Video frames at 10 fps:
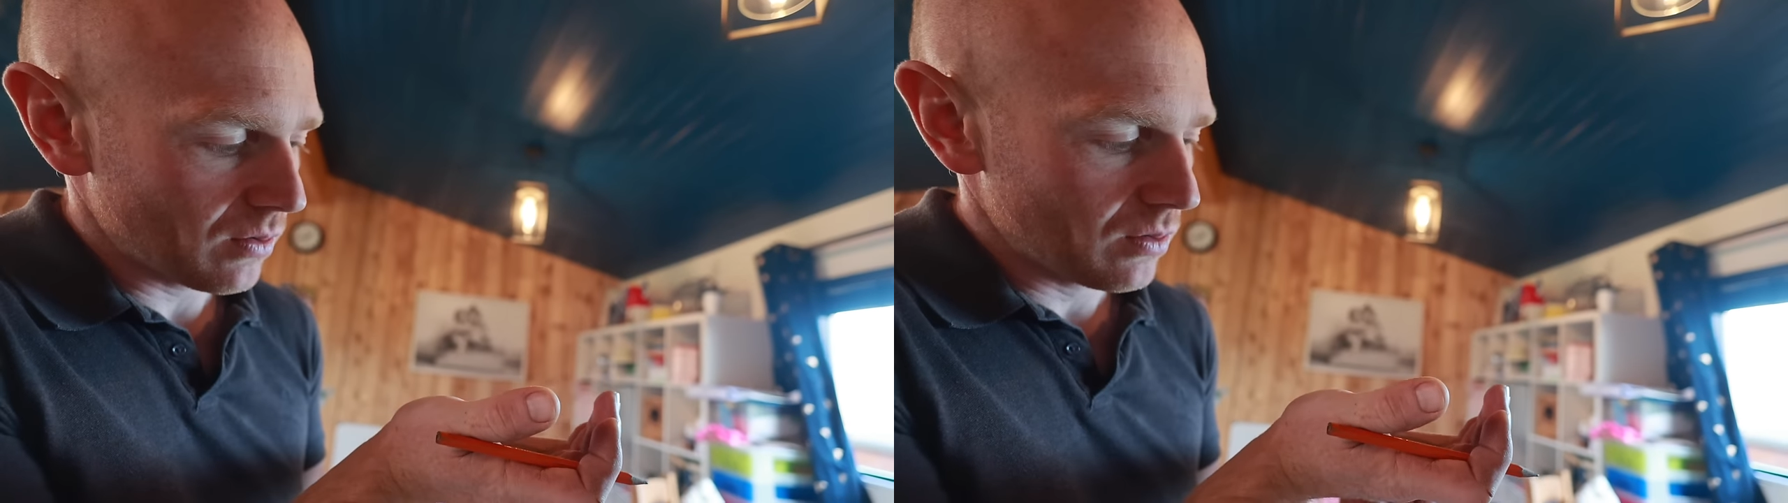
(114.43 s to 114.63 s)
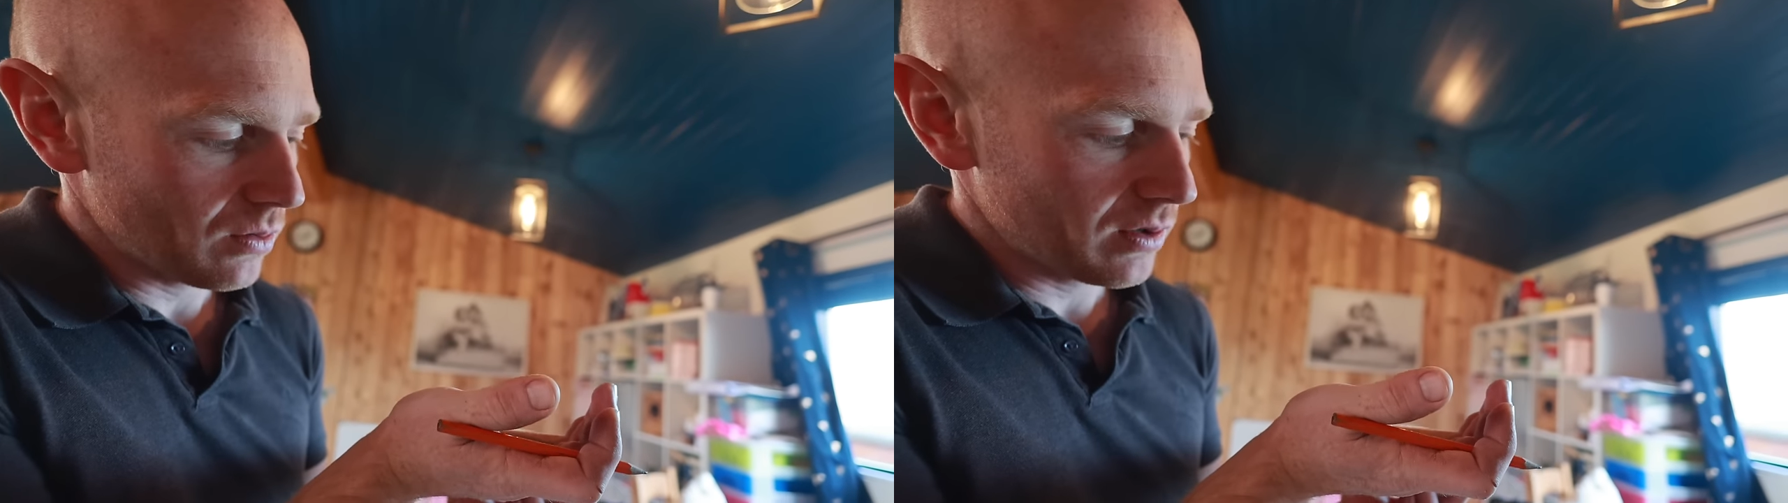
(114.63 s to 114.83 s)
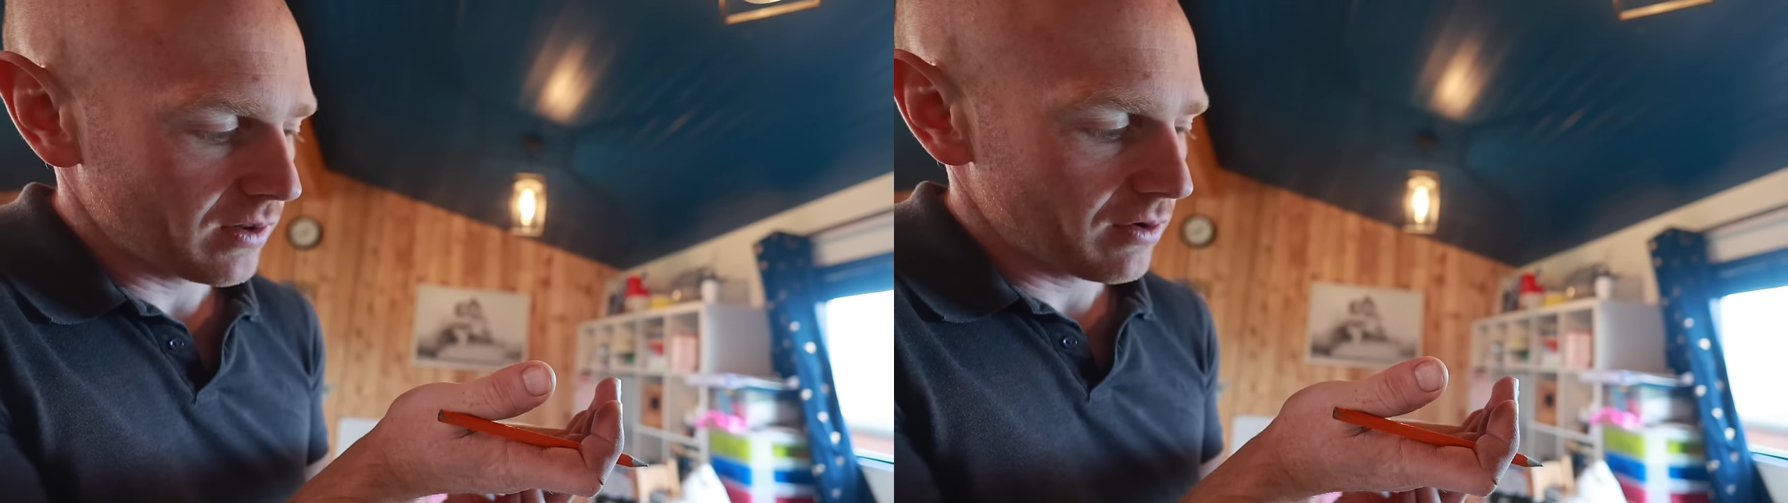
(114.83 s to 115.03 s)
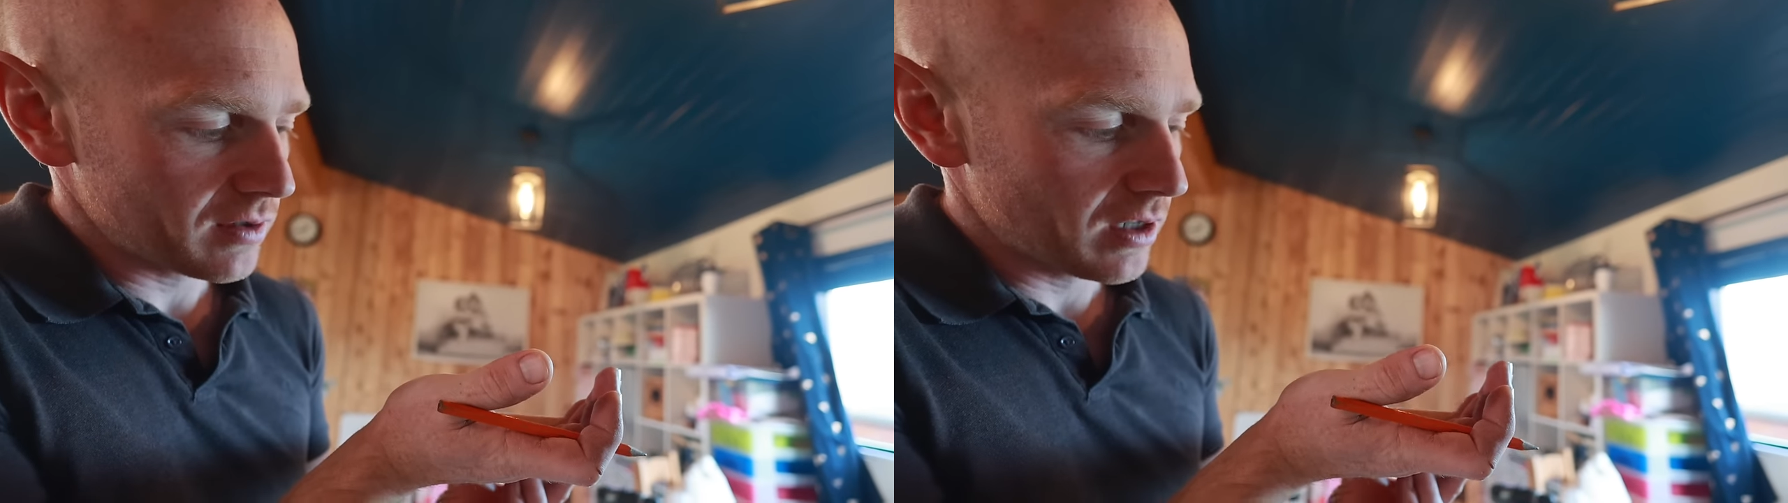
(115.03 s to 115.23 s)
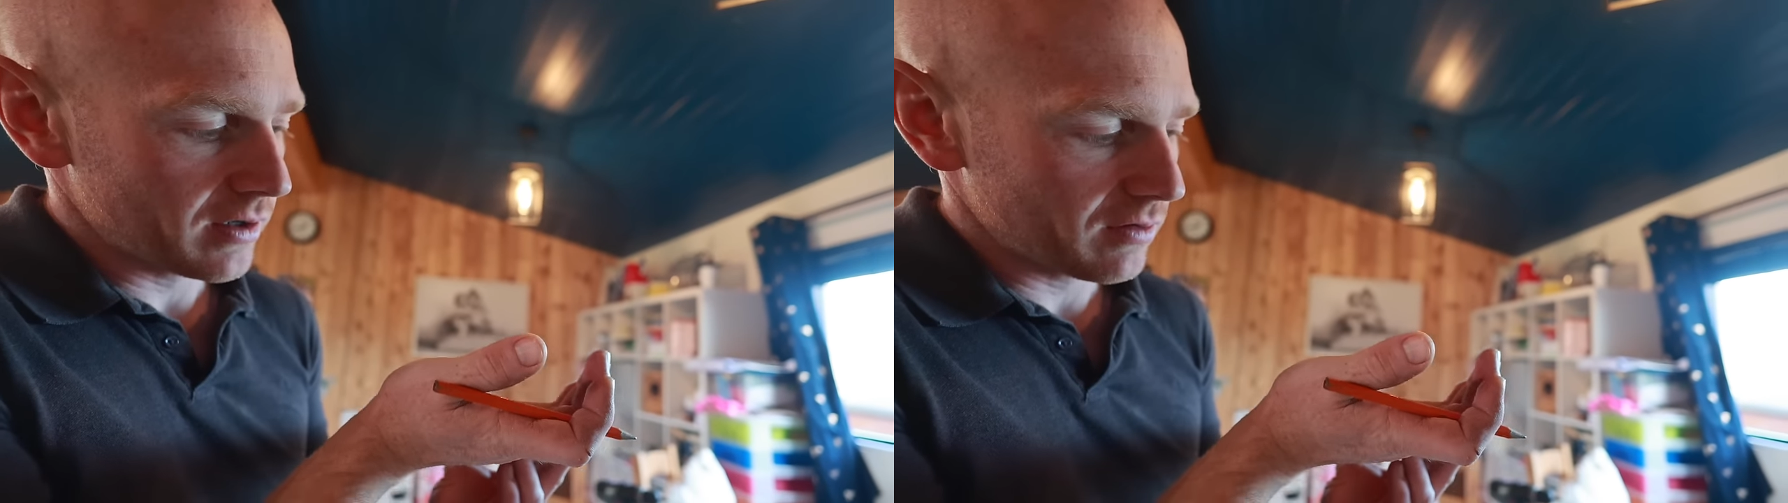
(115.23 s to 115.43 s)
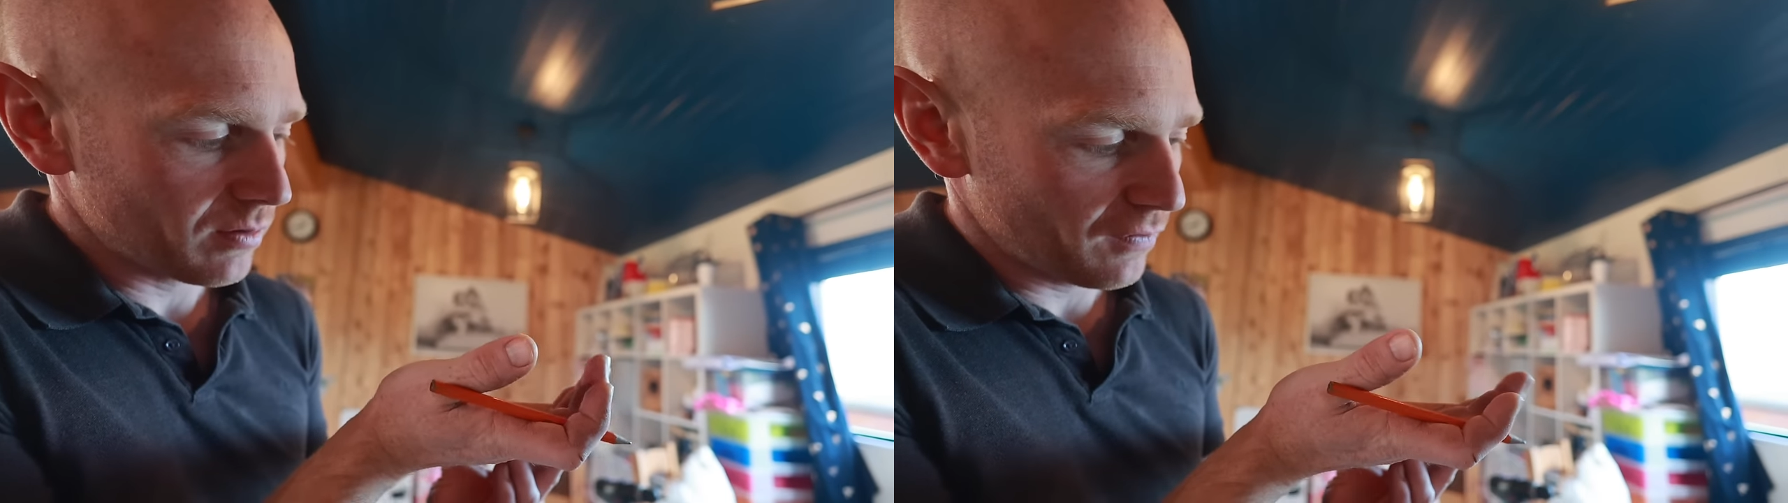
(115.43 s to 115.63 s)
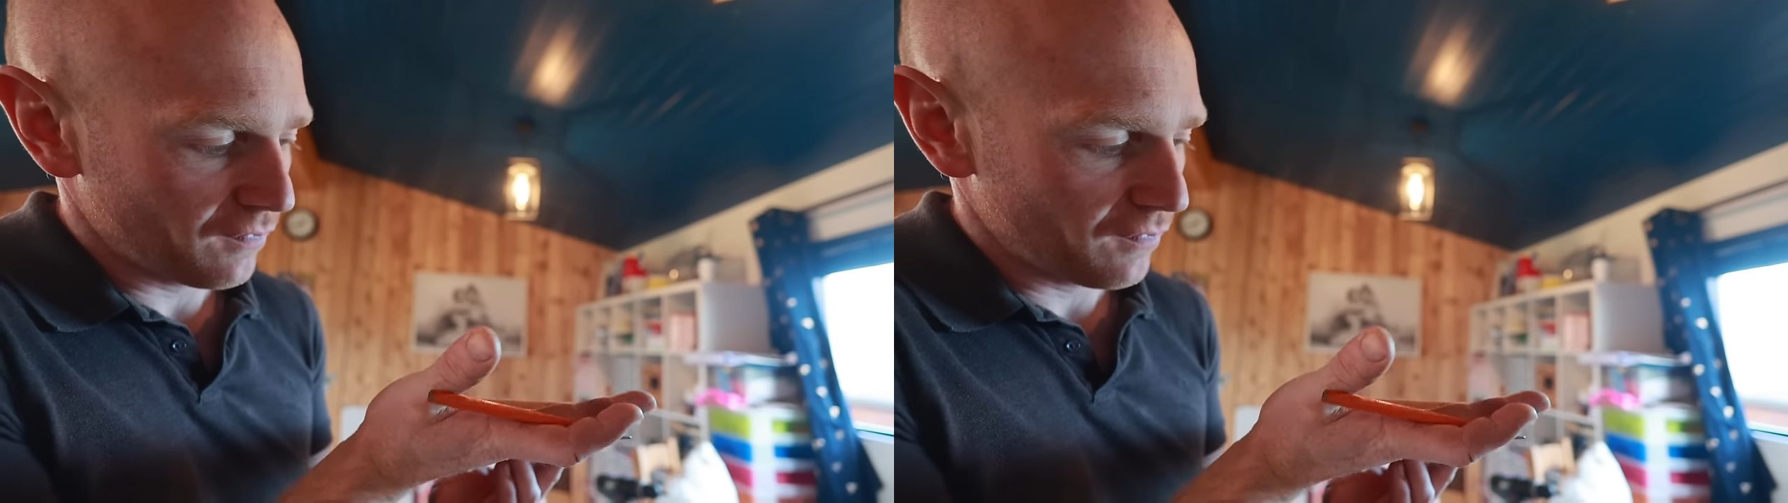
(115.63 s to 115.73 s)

all of those lines want